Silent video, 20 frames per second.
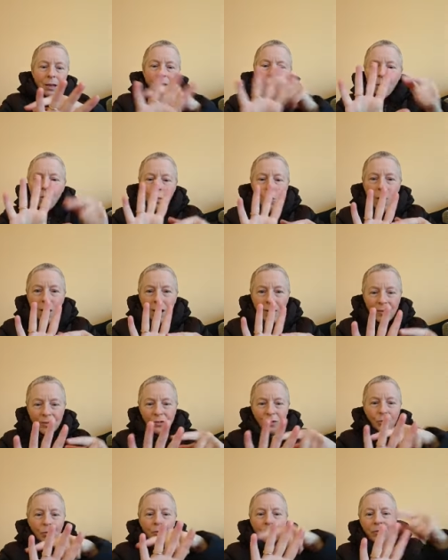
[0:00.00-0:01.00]
go white
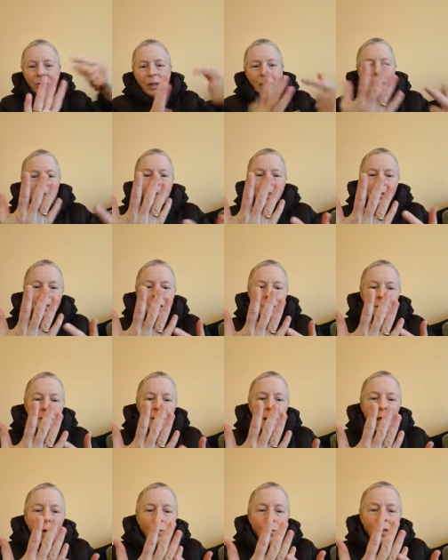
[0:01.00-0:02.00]
sort of to
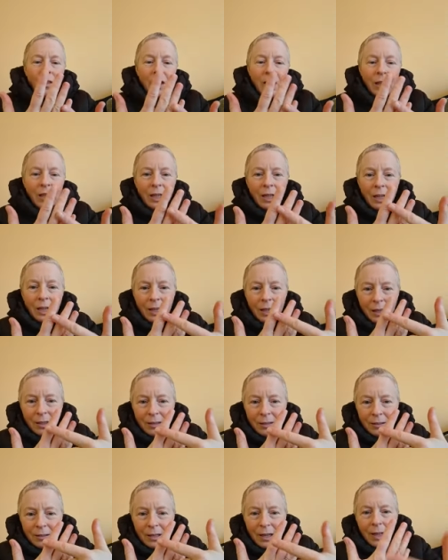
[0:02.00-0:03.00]
start with
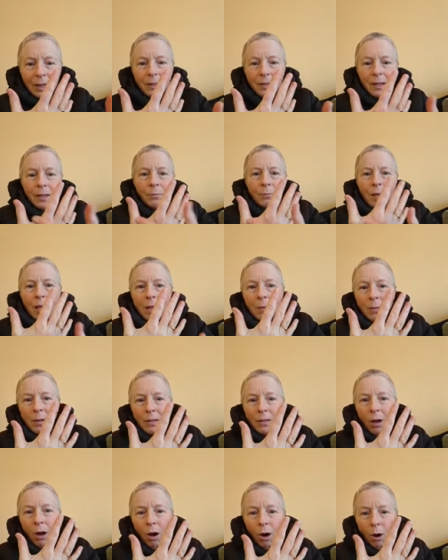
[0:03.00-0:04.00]
here, and then
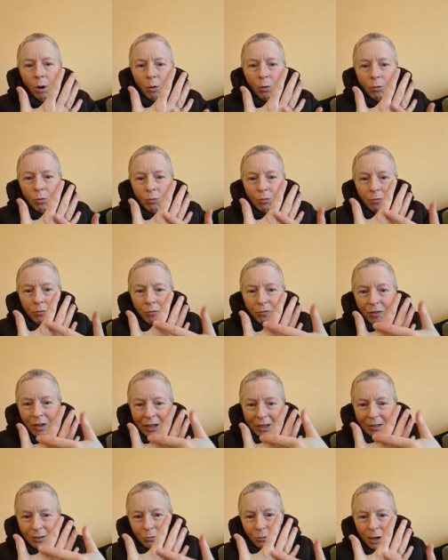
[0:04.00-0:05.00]
maybe the whole
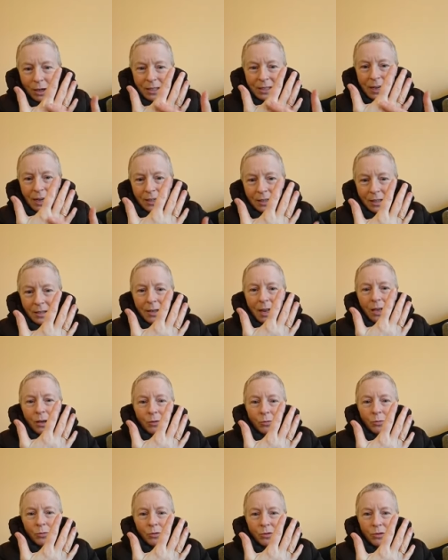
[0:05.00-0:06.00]
fingers right down to the
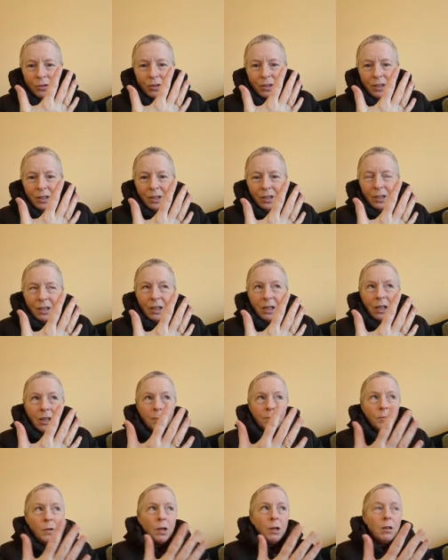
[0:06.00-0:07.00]
knuckles.
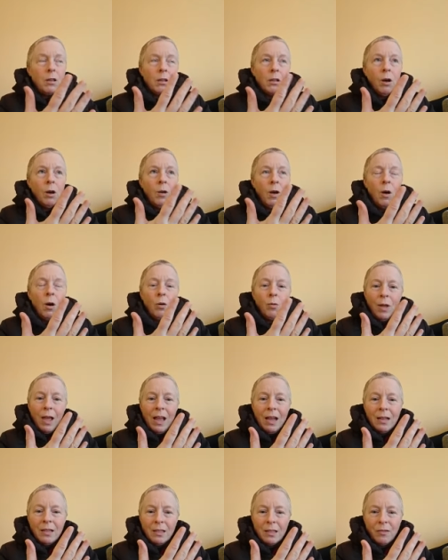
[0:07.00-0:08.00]
I don't think the whole
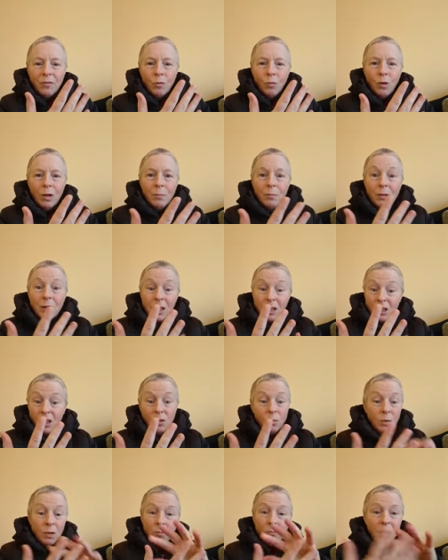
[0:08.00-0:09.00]
hands ever went, but they
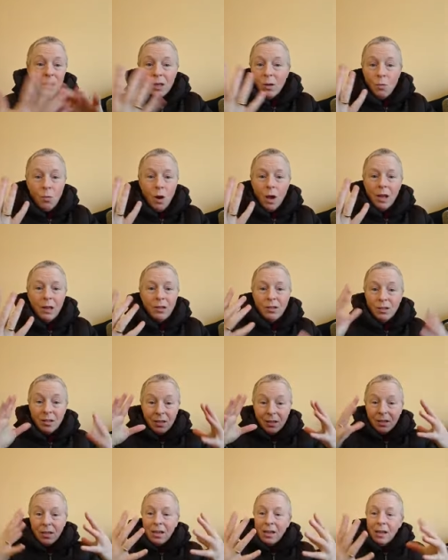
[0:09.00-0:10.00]
just went really white
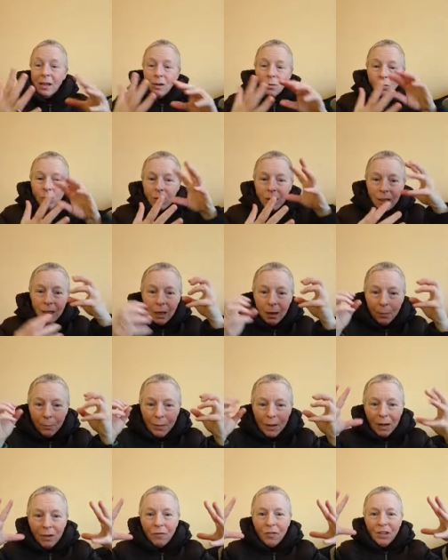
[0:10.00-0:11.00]
because all the little
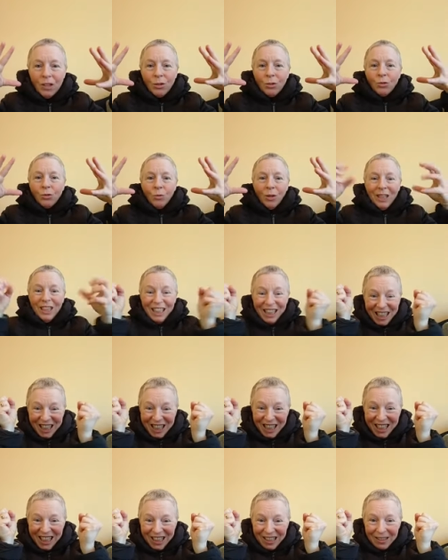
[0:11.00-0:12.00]
blood vessels
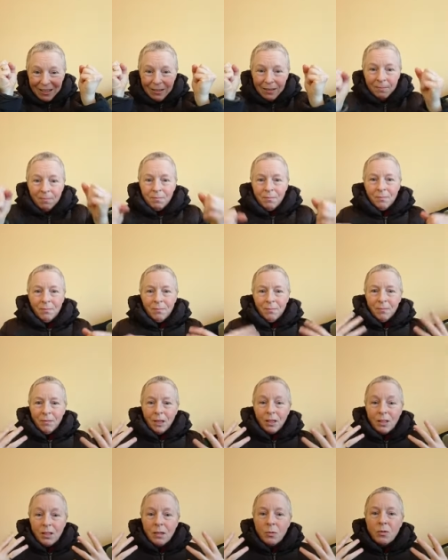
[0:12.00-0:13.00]
went,
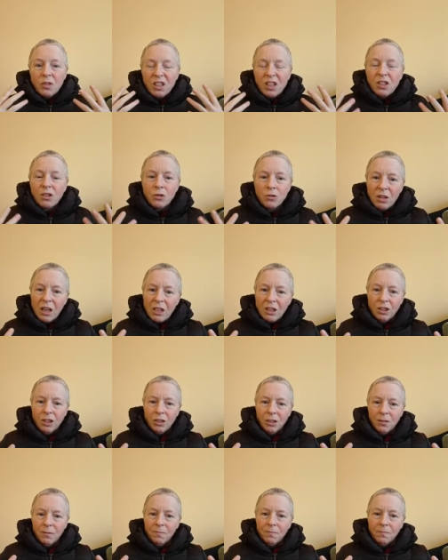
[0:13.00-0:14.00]
because there was a
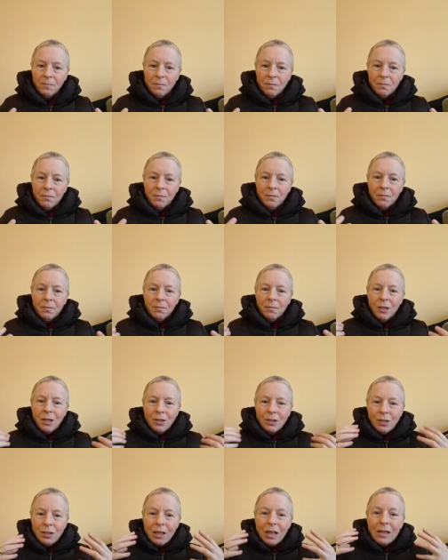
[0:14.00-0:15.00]
contraction.
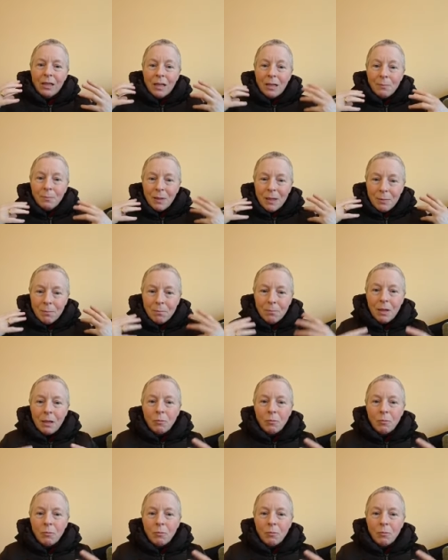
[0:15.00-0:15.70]
Because it had been